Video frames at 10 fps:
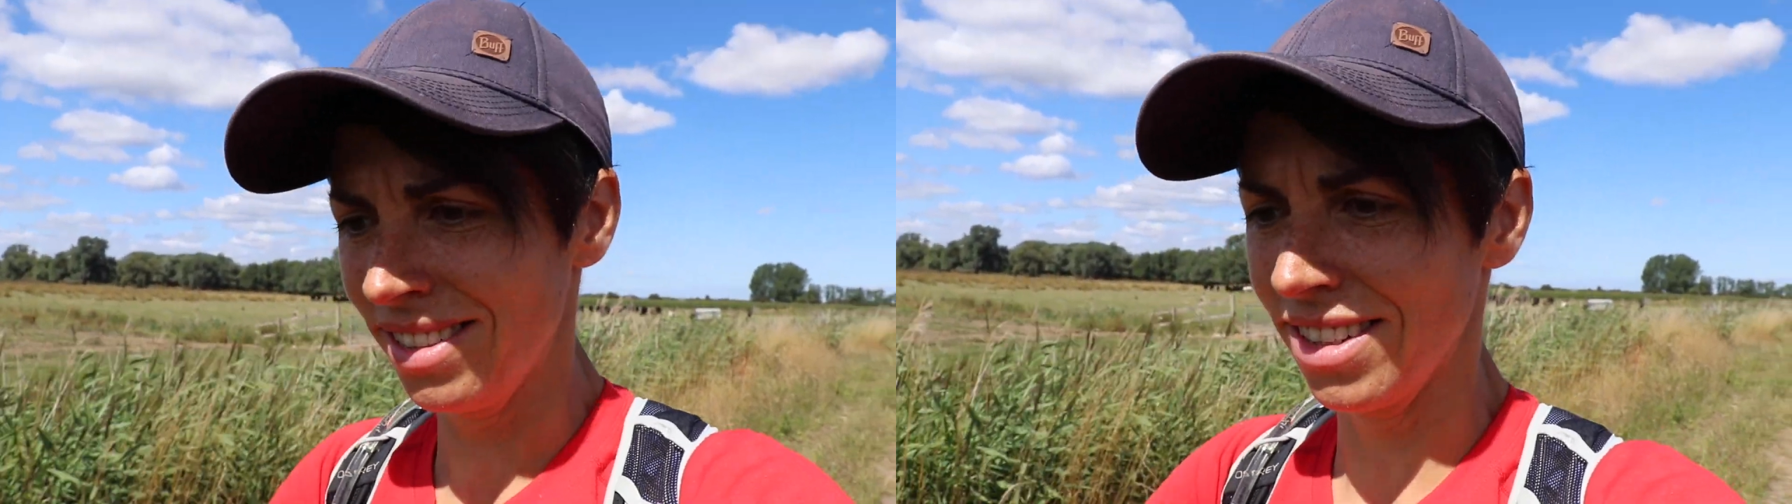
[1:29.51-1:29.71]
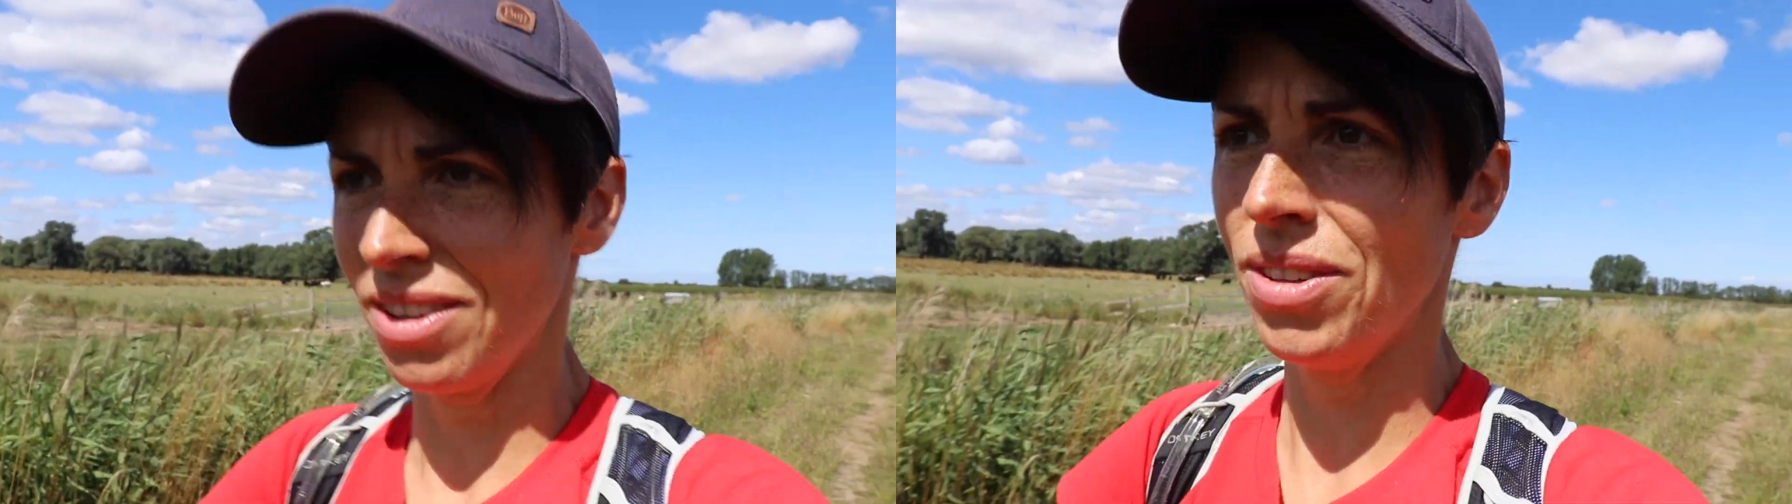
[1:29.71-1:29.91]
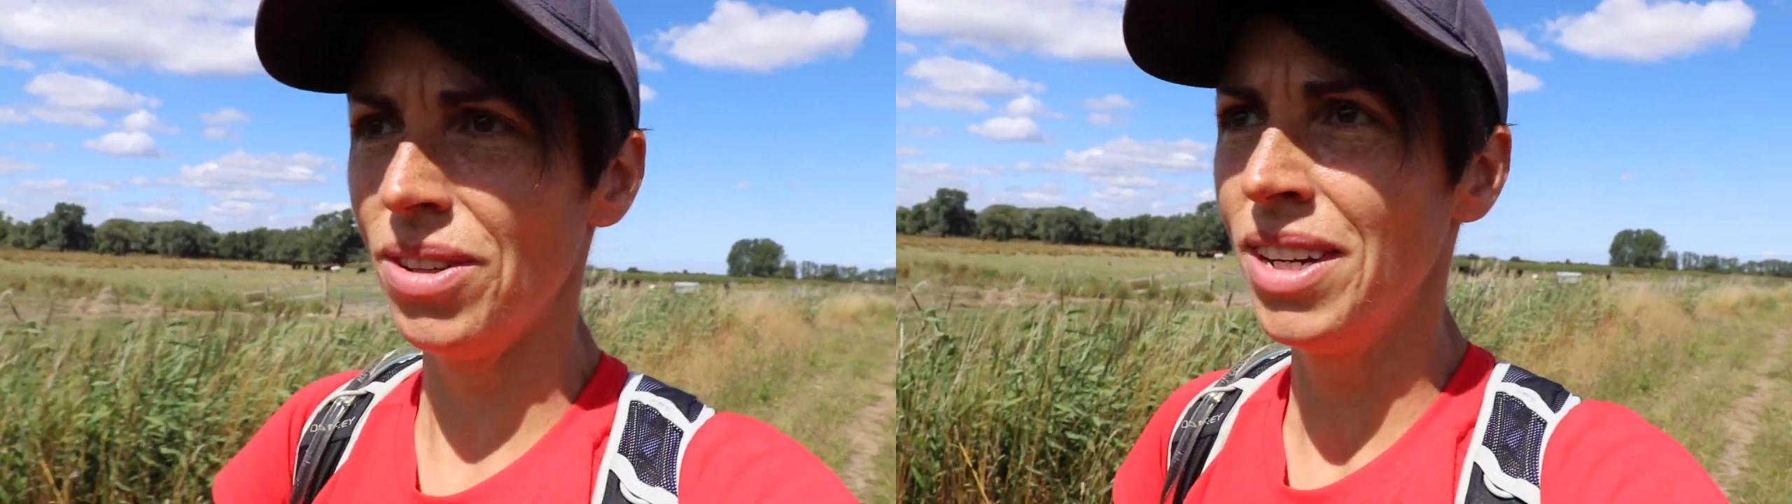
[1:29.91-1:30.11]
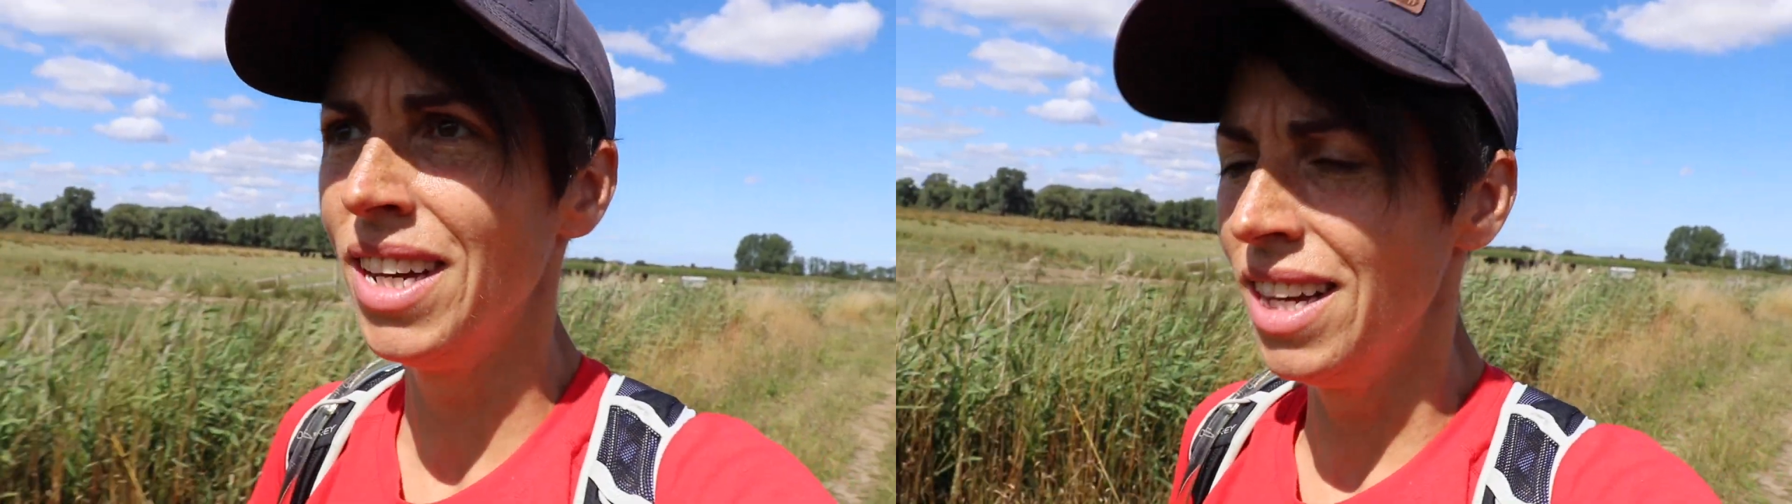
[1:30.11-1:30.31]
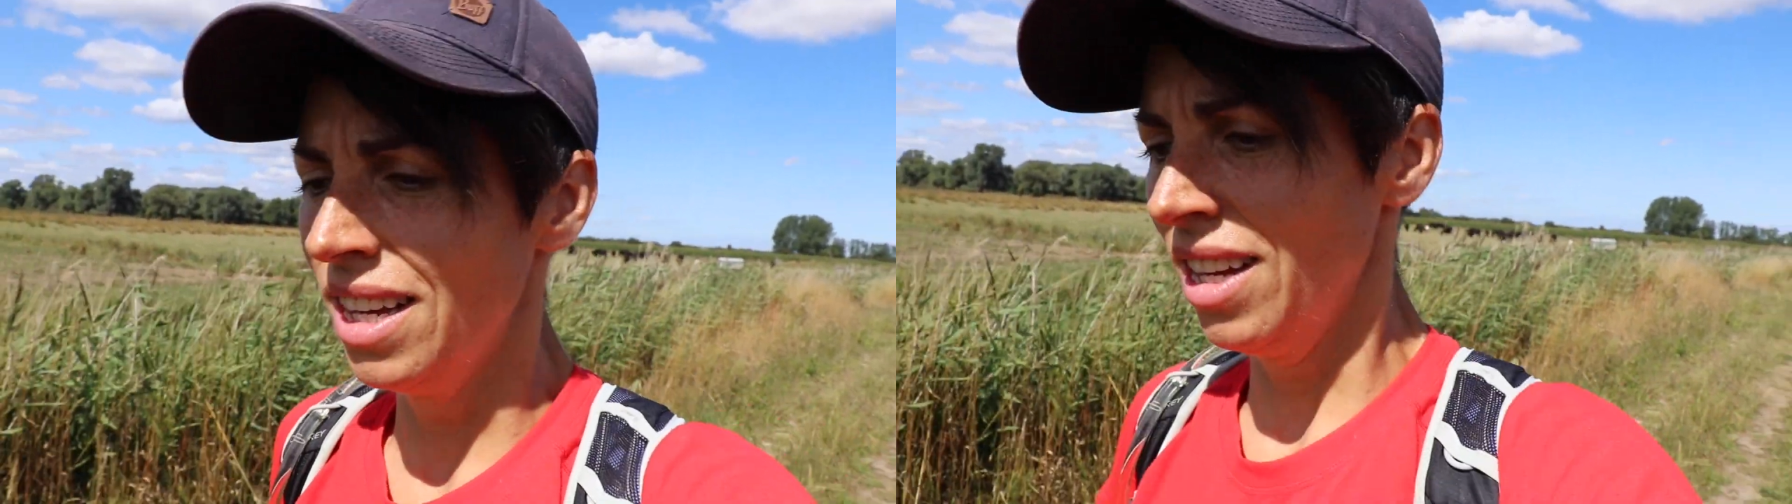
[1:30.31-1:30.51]
so
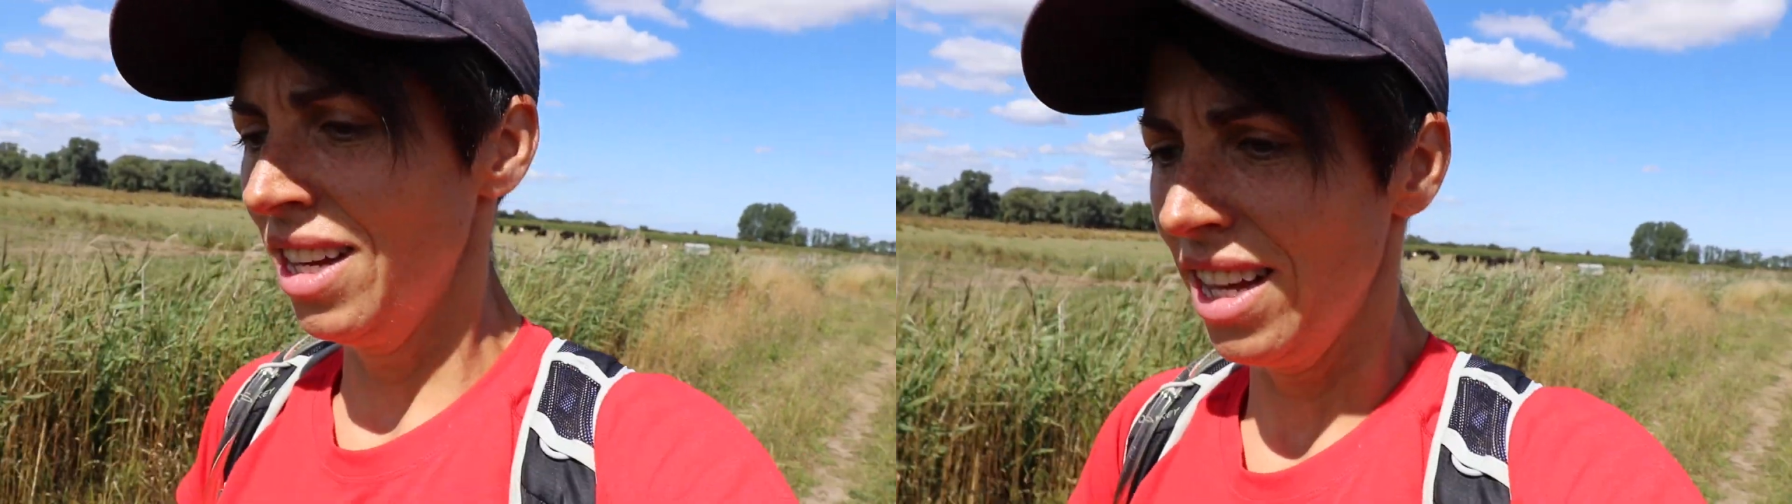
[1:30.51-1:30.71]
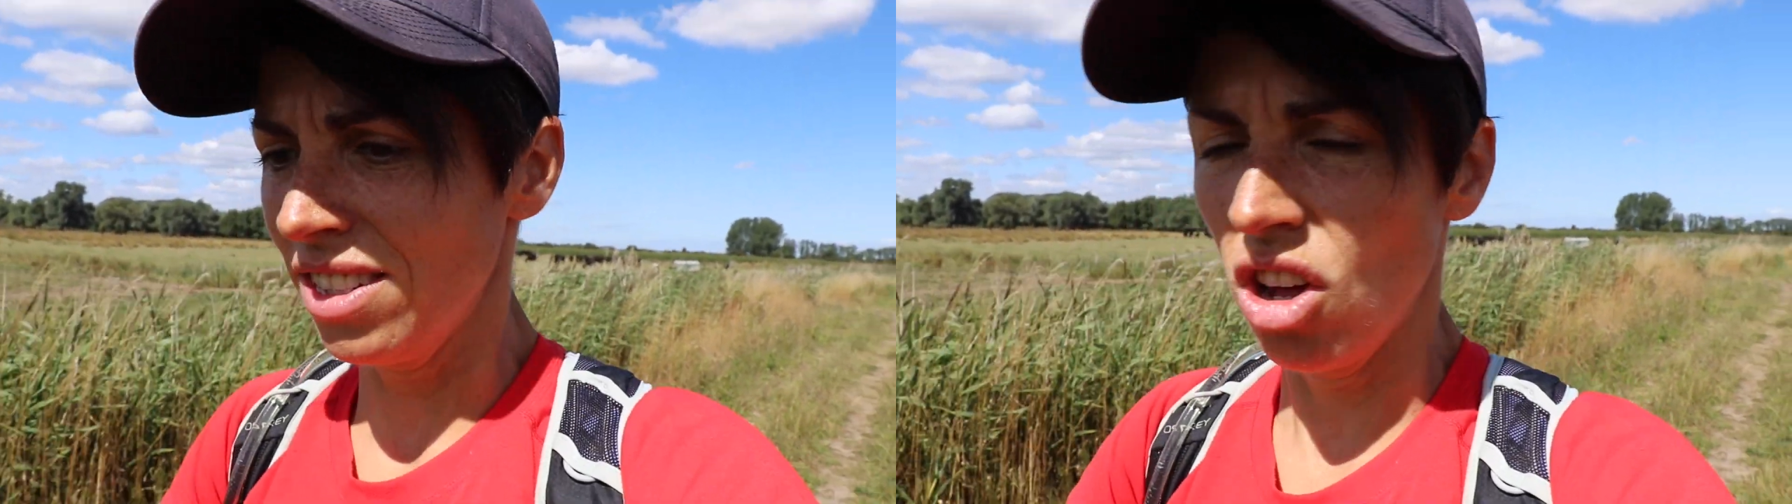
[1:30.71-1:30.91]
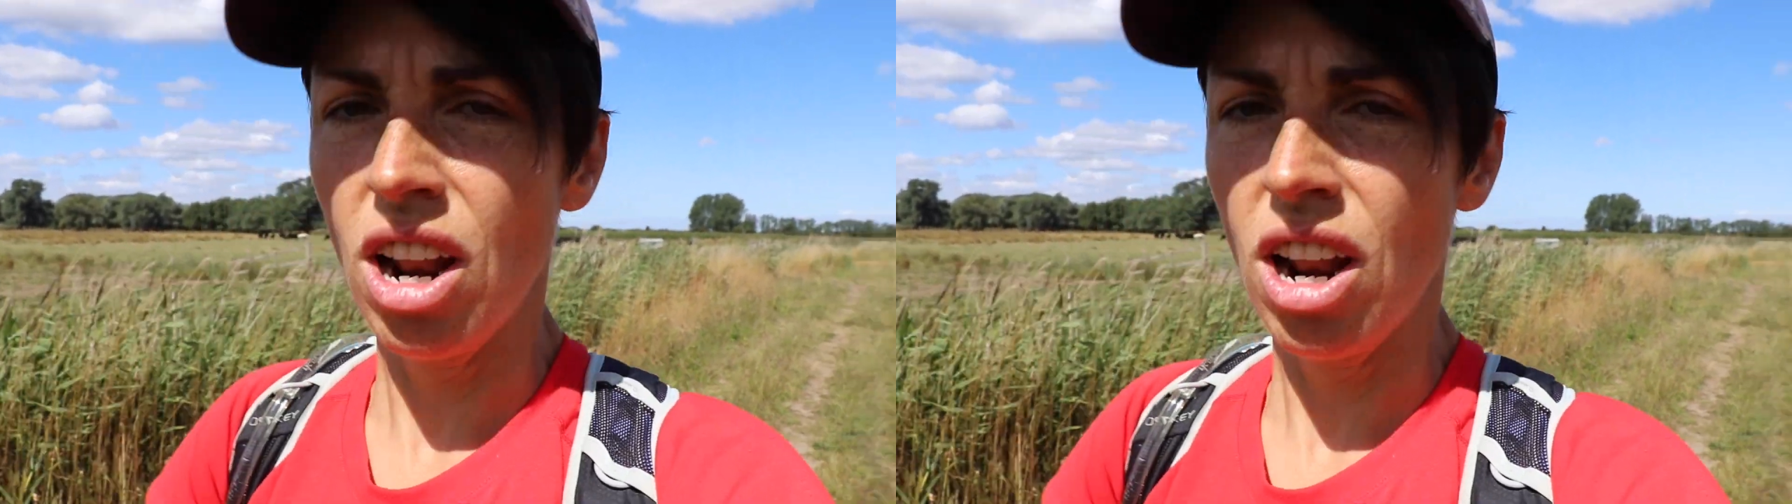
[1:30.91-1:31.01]
it's